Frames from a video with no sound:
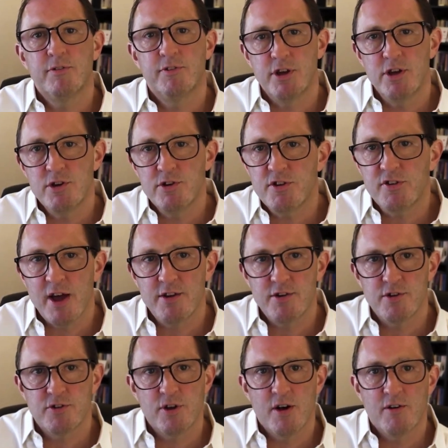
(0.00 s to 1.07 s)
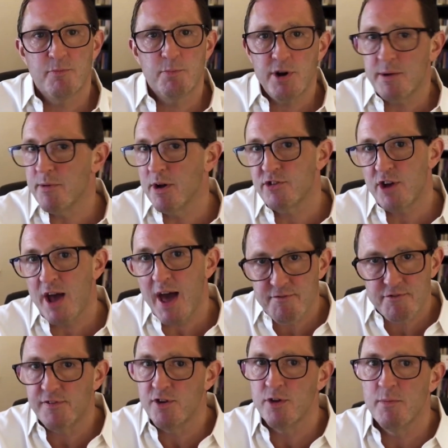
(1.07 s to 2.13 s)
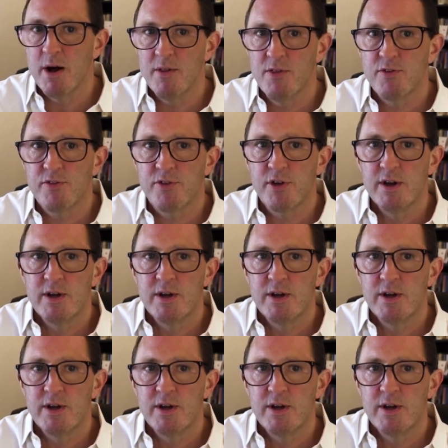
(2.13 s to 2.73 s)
for you to say to yourself pretty much every few months,